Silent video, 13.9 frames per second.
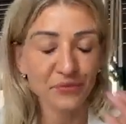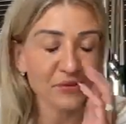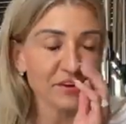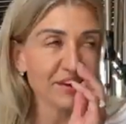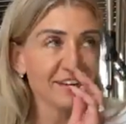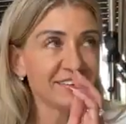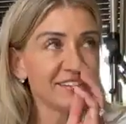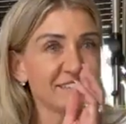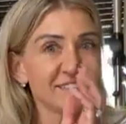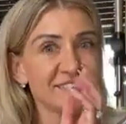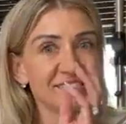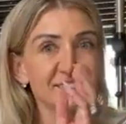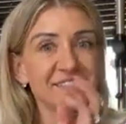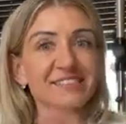Okay, now
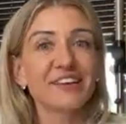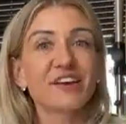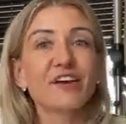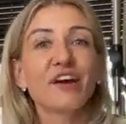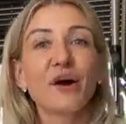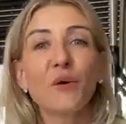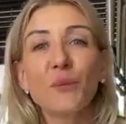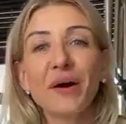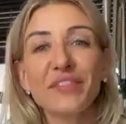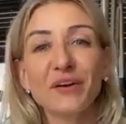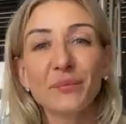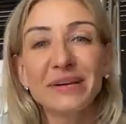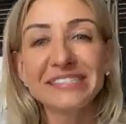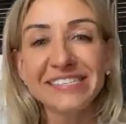this is one
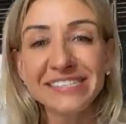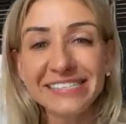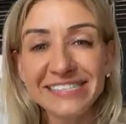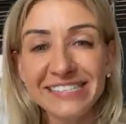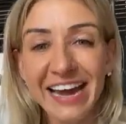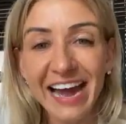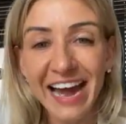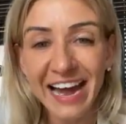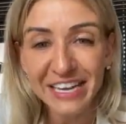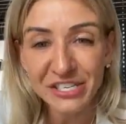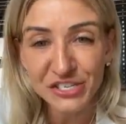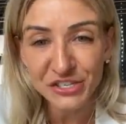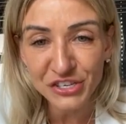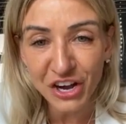that we did
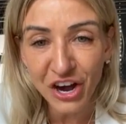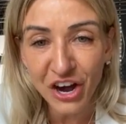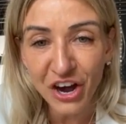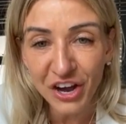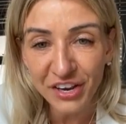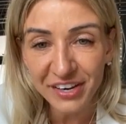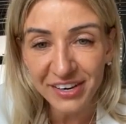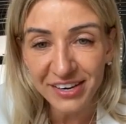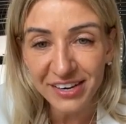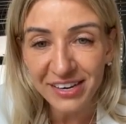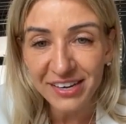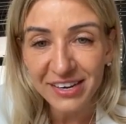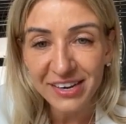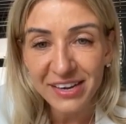touch
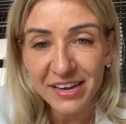on